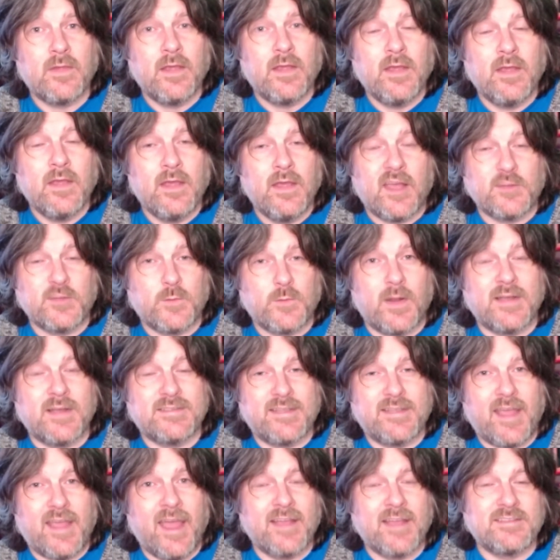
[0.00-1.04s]
as well as
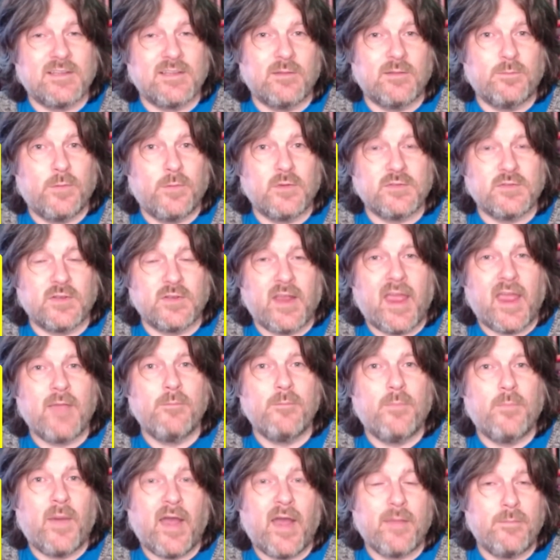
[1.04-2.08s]
the excellent puzzle game
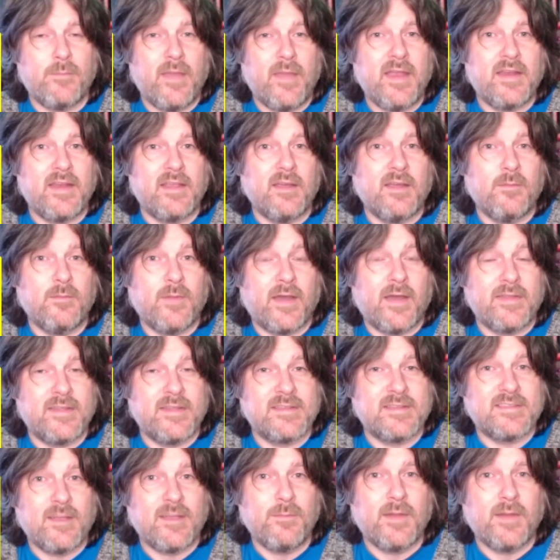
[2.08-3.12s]
Pipe Mania by the
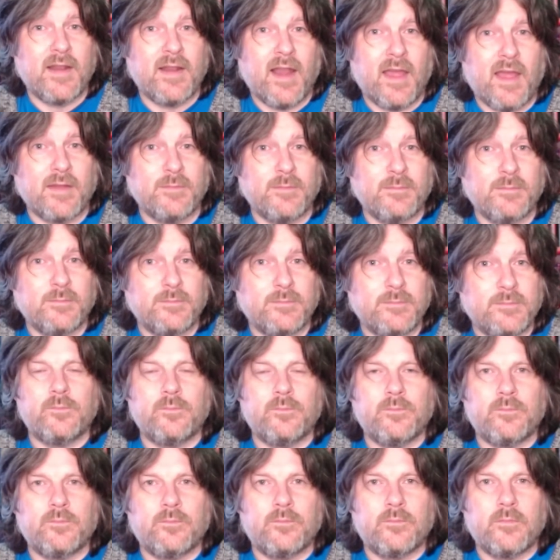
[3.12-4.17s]
Assembly Line.
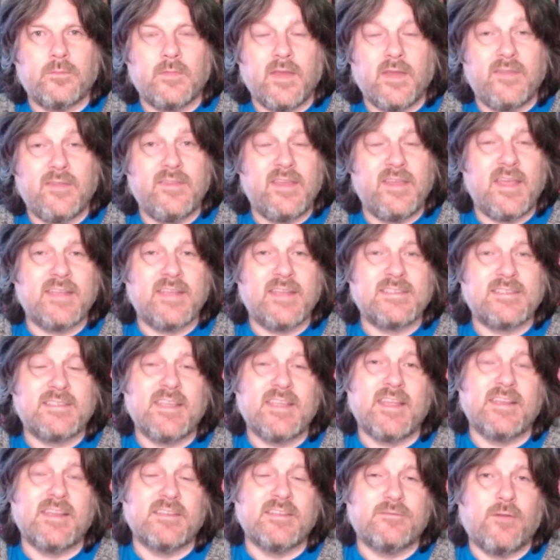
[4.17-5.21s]
In the years
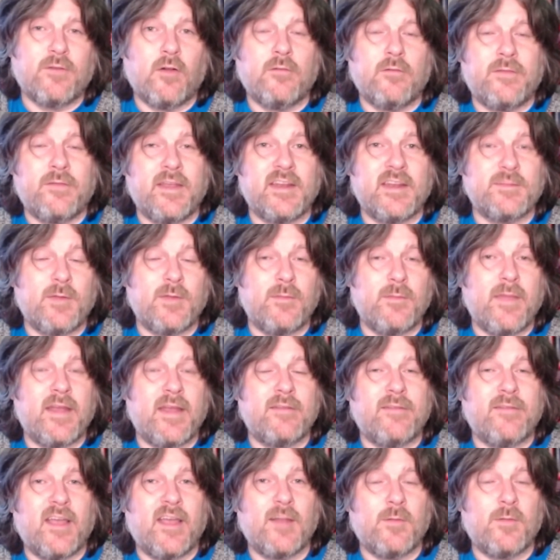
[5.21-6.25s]
since, Volfied has been made
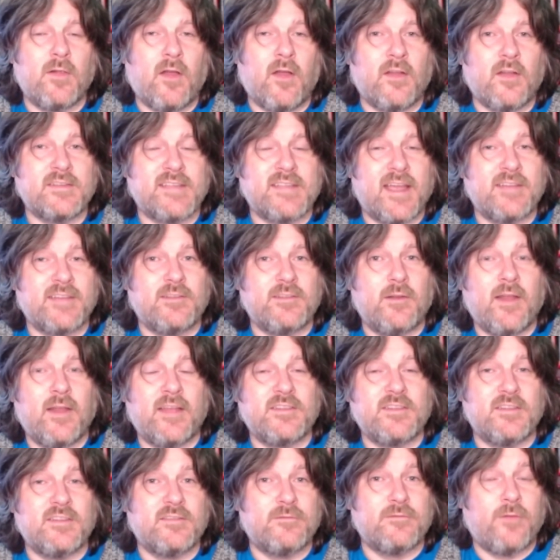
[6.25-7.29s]
available on Taito
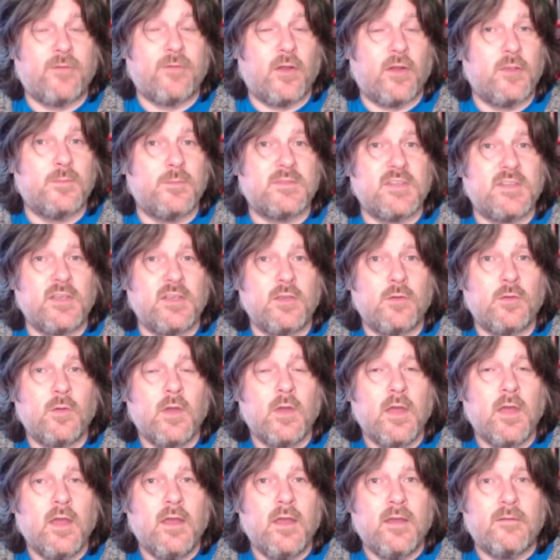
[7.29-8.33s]
Legends Volume 2
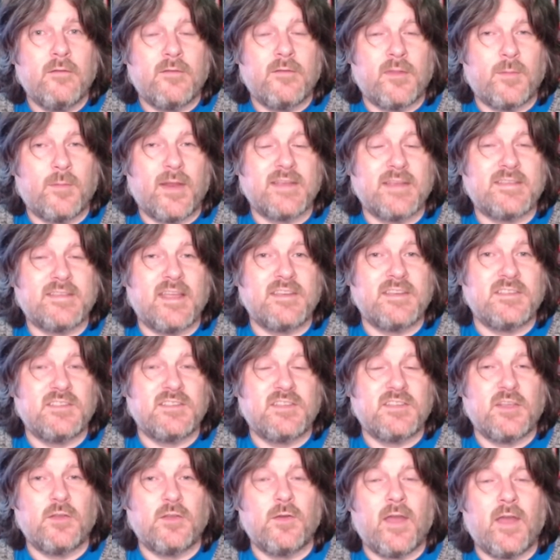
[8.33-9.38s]
for the PlayStation
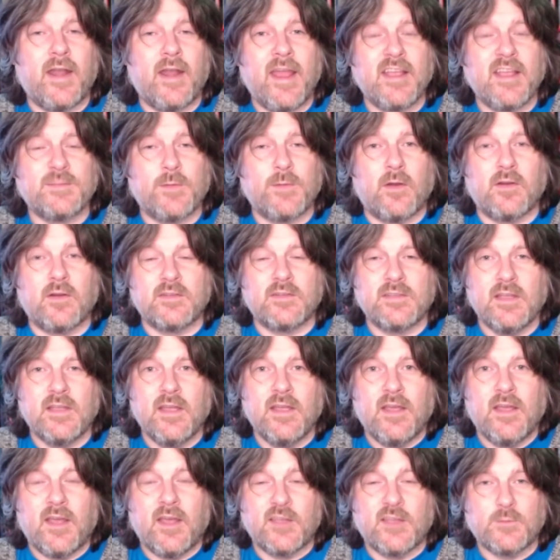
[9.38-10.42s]
2 and Xbox,
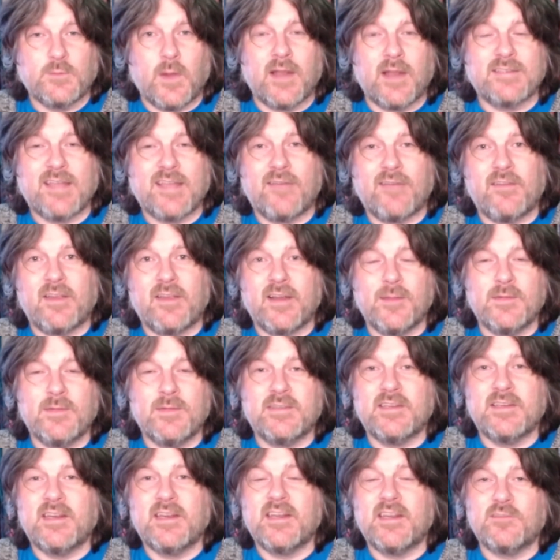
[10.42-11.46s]
as well as having limited
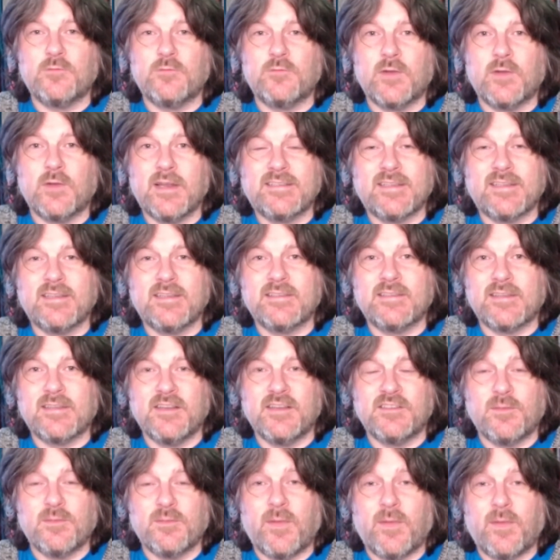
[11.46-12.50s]
edition releases in
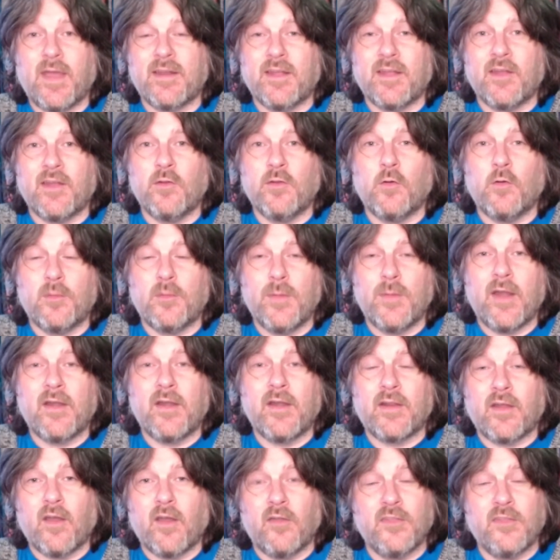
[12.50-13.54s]
Japan and North
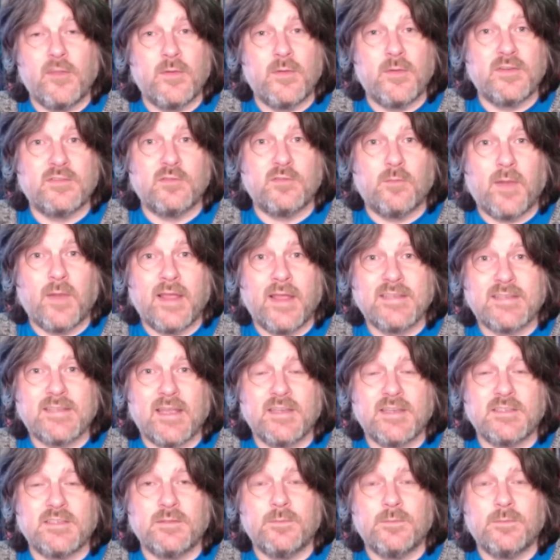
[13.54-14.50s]
America on the original PlayStation.